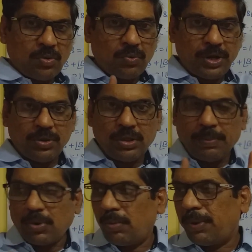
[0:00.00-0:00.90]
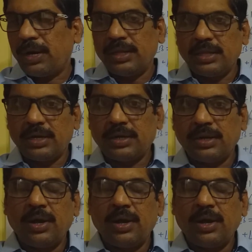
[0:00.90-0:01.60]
we know the property that